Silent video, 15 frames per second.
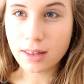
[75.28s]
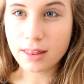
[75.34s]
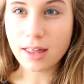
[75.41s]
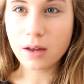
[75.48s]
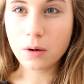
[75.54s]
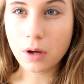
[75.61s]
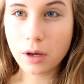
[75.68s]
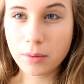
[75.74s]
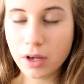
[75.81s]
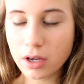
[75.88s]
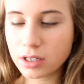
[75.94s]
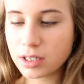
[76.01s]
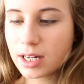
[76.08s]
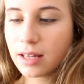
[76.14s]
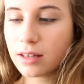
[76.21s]
Then I'm
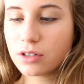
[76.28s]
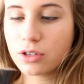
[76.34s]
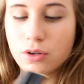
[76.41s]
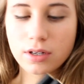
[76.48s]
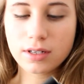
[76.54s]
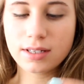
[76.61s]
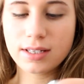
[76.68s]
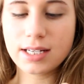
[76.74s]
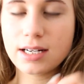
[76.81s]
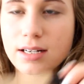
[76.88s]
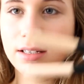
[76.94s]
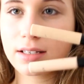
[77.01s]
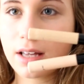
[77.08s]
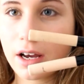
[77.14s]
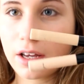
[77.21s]
going to take the two
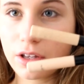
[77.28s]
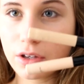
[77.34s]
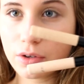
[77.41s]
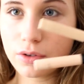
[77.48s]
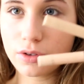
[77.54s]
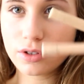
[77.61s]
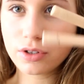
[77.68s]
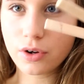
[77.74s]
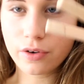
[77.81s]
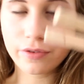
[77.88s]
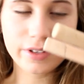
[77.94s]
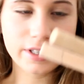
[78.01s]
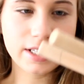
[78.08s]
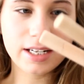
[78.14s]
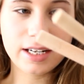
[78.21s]
concealers that I use.
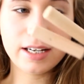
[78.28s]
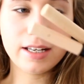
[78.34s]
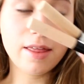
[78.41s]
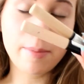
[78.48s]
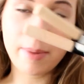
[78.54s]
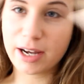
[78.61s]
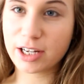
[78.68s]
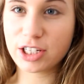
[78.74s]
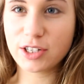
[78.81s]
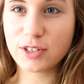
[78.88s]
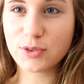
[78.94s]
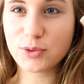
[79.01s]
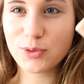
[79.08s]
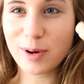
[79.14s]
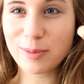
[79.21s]
Obviously the packaging
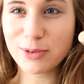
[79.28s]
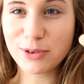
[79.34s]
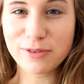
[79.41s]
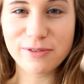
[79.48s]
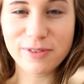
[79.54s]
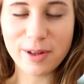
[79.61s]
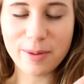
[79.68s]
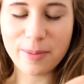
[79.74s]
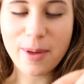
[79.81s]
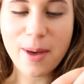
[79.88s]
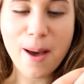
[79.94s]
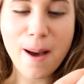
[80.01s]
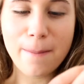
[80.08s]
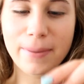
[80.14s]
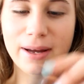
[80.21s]
is all rubbed off of them,
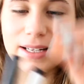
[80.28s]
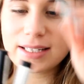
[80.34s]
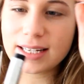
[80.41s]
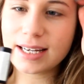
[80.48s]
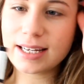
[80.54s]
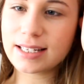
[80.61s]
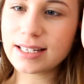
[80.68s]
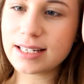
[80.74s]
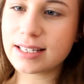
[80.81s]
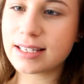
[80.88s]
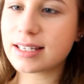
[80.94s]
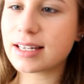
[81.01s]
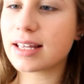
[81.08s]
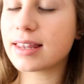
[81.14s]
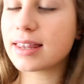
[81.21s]
but it
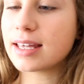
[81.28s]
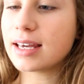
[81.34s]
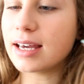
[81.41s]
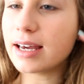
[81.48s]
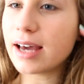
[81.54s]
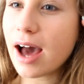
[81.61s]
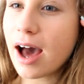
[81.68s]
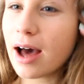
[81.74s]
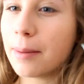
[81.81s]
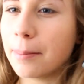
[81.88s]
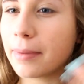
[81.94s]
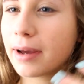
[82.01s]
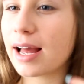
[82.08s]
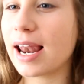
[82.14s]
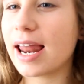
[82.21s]
is the
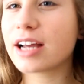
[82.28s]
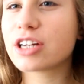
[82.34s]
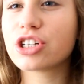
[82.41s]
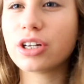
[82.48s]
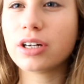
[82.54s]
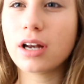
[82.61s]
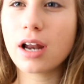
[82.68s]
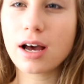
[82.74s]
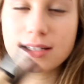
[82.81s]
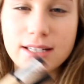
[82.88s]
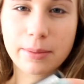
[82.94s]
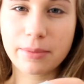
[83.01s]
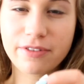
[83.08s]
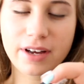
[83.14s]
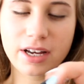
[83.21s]
Collection
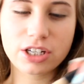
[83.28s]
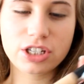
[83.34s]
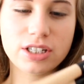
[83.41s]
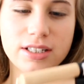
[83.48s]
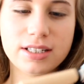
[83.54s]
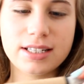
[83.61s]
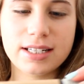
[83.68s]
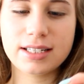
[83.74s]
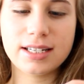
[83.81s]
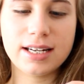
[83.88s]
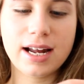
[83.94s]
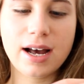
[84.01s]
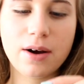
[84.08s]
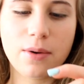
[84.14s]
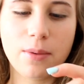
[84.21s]
Lasting Perfection
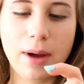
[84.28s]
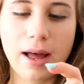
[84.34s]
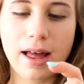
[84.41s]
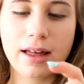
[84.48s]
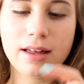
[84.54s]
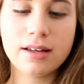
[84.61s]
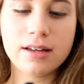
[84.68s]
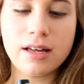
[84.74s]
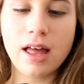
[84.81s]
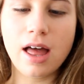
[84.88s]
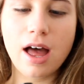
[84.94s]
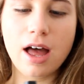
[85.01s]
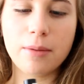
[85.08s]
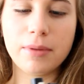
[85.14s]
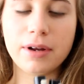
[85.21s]
16 Hour Wear,
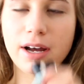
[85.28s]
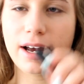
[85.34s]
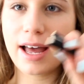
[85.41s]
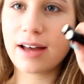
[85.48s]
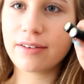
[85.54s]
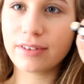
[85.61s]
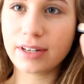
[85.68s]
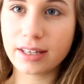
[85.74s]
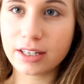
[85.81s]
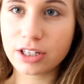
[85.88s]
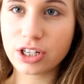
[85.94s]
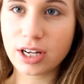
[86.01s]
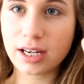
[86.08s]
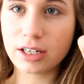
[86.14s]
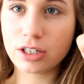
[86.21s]
and I have it in the
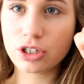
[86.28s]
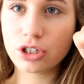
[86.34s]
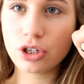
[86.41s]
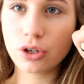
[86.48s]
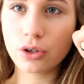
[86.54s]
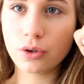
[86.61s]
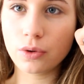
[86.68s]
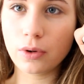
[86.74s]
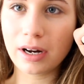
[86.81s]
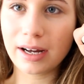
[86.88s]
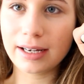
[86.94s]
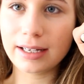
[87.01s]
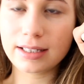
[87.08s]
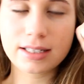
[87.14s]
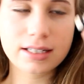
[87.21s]
shade 2
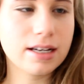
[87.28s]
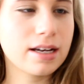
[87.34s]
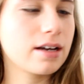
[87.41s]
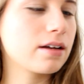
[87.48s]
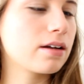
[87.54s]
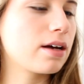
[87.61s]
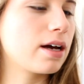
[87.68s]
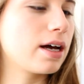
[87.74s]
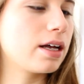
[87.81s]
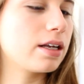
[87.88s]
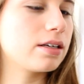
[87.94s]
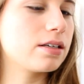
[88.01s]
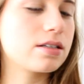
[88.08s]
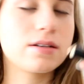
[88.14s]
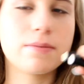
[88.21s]
Light
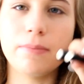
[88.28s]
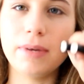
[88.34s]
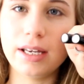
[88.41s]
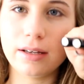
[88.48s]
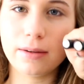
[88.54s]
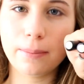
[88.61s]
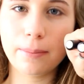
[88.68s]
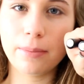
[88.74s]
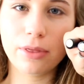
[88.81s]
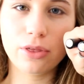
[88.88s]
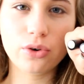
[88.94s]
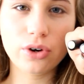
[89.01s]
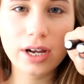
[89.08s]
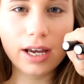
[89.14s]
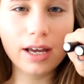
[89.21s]
and Medium
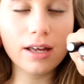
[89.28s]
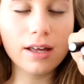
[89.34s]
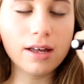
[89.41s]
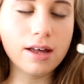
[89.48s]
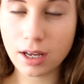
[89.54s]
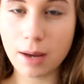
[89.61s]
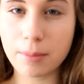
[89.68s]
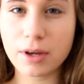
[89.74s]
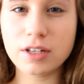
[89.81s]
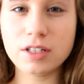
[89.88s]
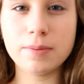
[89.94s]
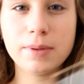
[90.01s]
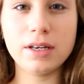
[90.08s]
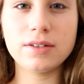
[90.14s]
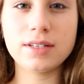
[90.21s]
3. I'm going
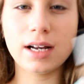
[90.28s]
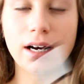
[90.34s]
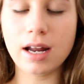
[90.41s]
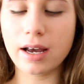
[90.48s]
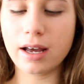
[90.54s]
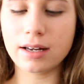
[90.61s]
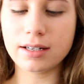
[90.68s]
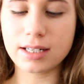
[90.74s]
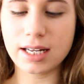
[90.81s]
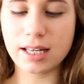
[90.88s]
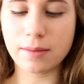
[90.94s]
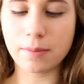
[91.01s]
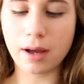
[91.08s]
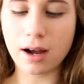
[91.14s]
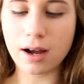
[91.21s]
to be using light
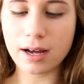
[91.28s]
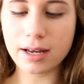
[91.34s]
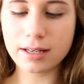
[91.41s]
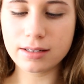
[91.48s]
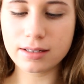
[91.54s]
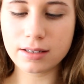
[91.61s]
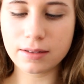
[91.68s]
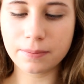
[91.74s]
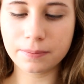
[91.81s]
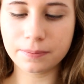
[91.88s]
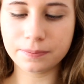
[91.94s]
underneath my eyes.